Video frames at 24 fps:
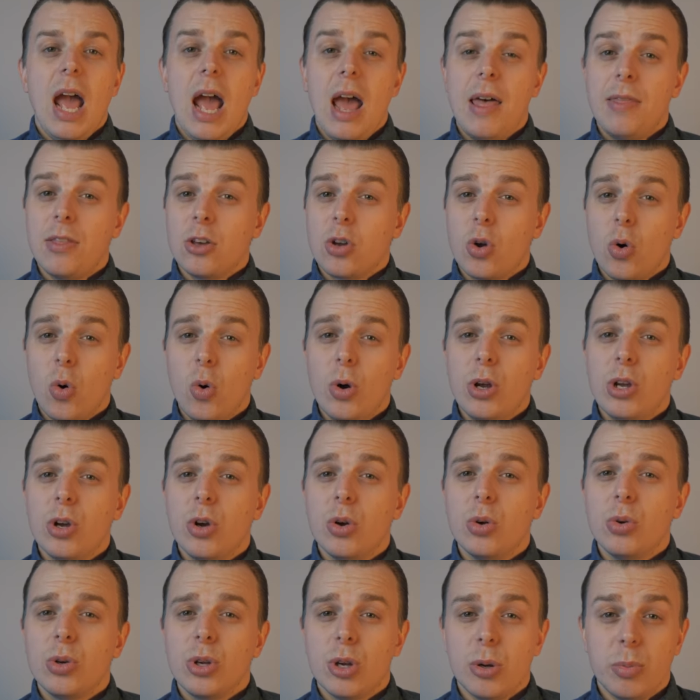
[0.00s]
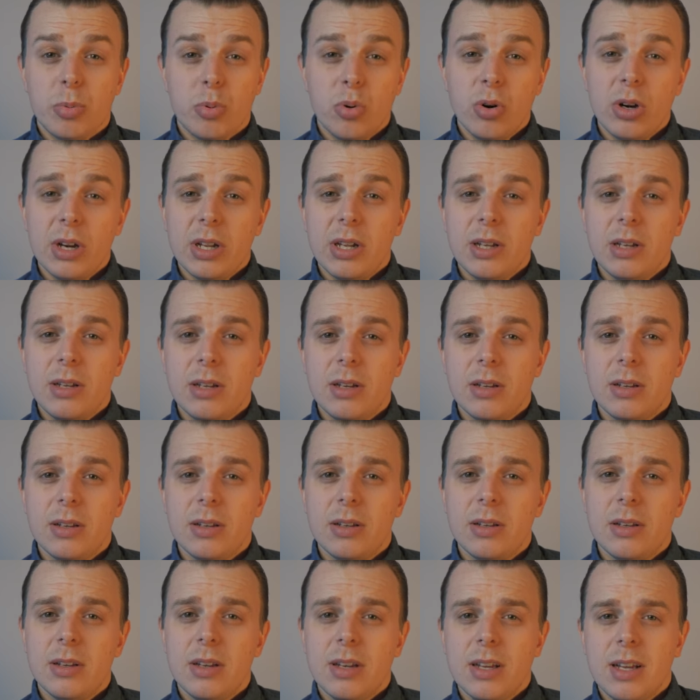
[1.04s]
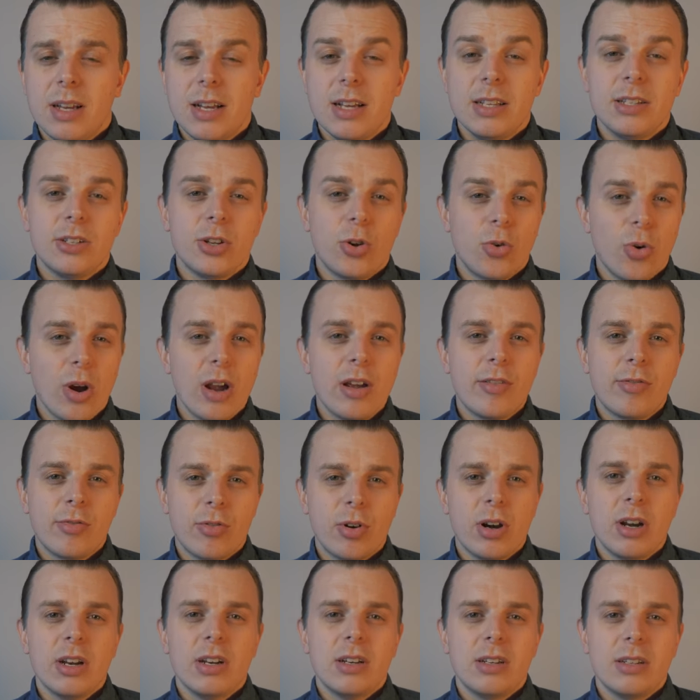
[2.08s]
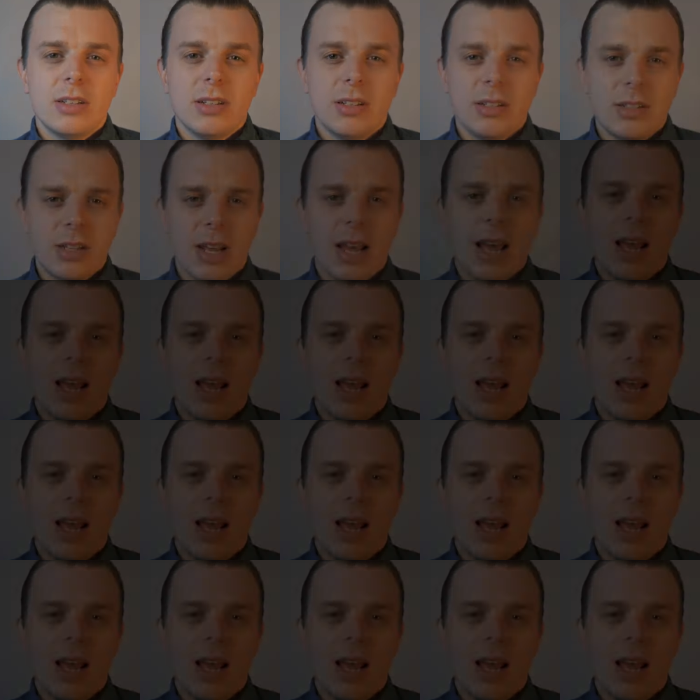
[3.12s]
And the KOIO CAPRI is a great friend to